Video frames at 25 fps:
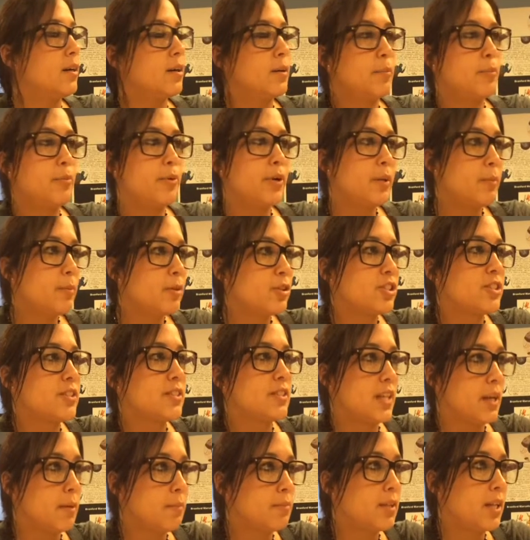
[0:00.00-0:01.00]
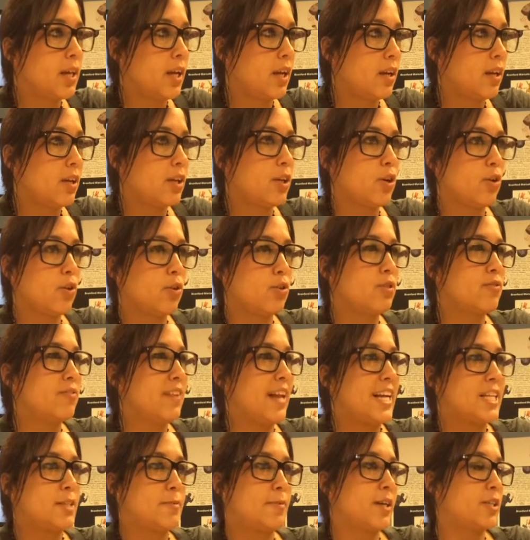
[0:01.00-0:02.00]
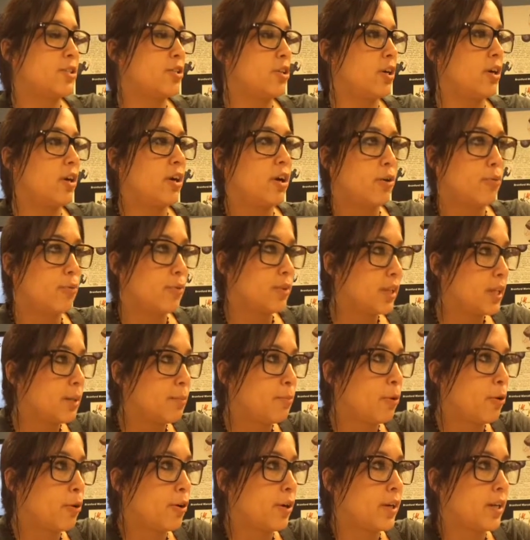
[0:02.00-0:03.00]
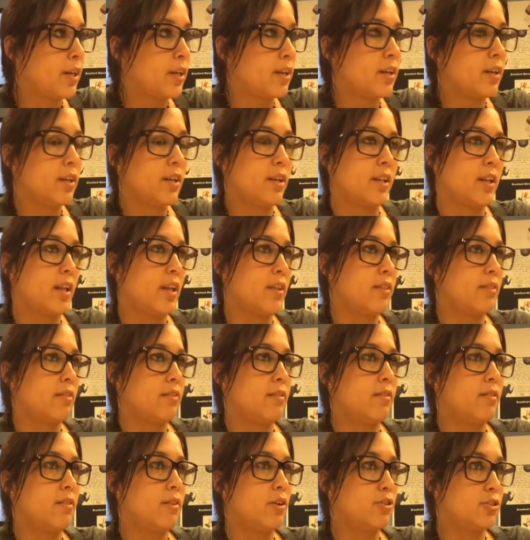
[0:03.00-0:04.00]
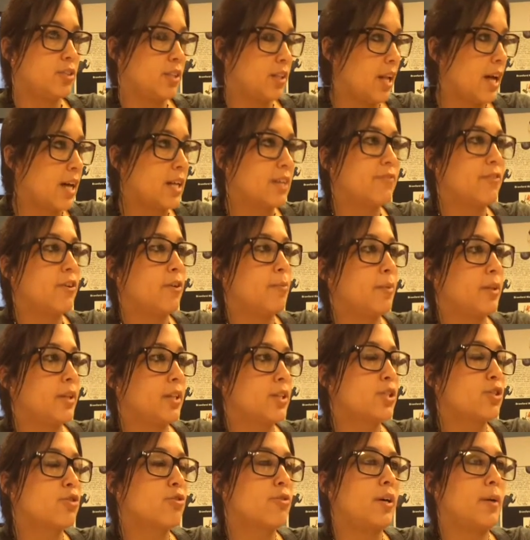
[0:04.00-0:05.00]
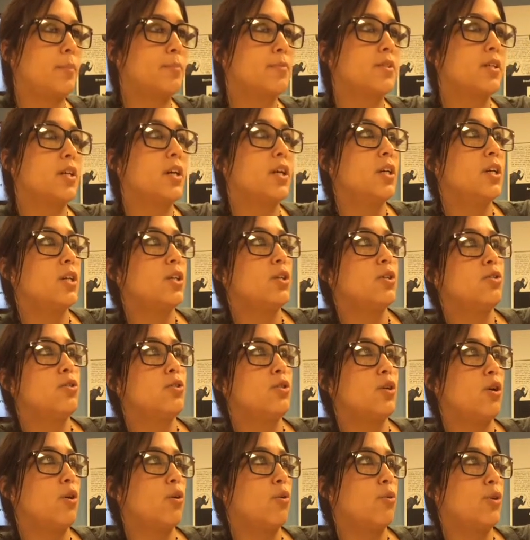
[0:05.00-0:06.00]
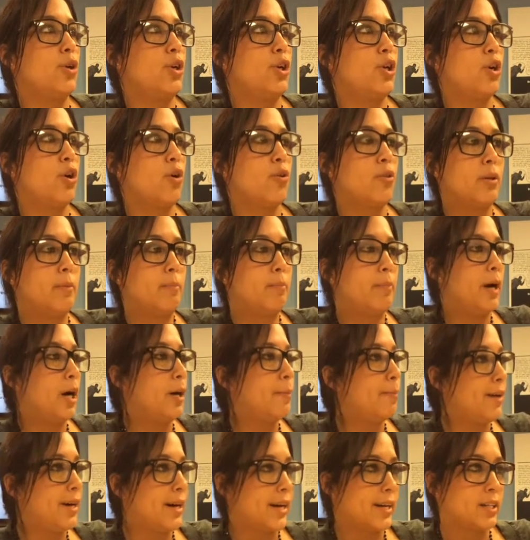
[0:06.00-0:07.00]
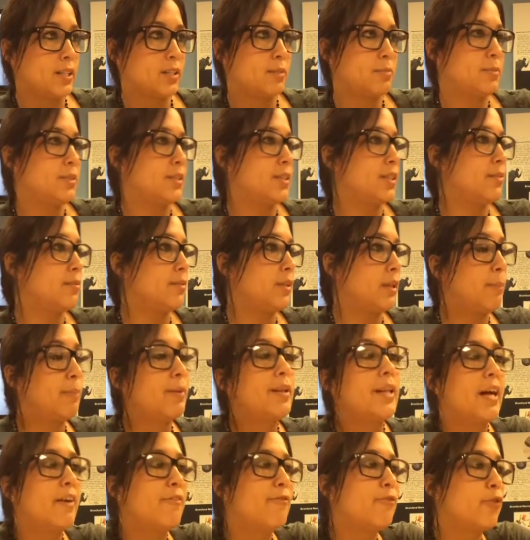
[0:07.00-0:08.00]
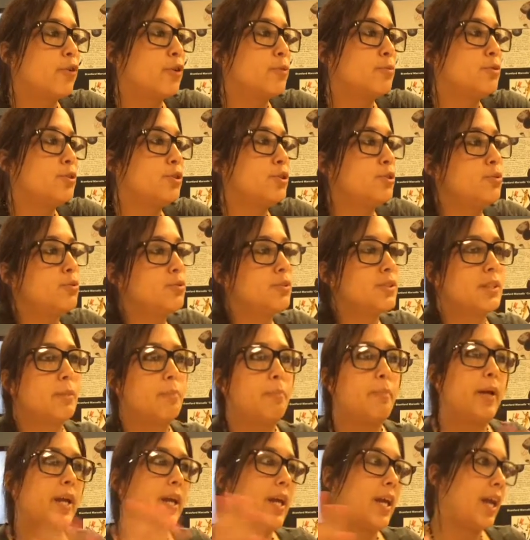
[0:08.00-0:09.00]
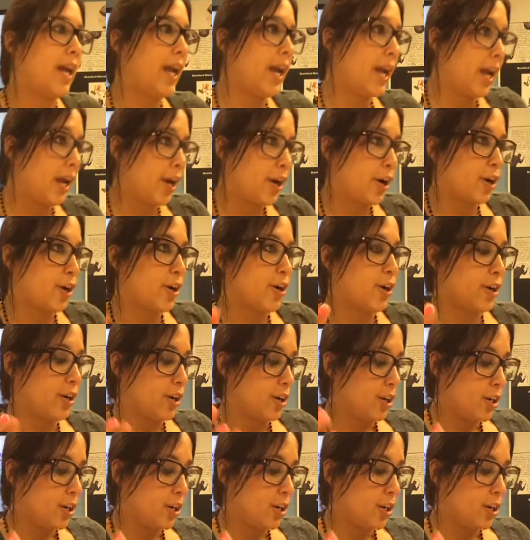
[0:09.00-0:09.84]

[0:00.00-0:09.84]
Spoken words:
Pretty much the same thing. Those flashbacks are really important, and there's a lot of them in the script. So, the bell bottoms, the platform shoes, the big hair,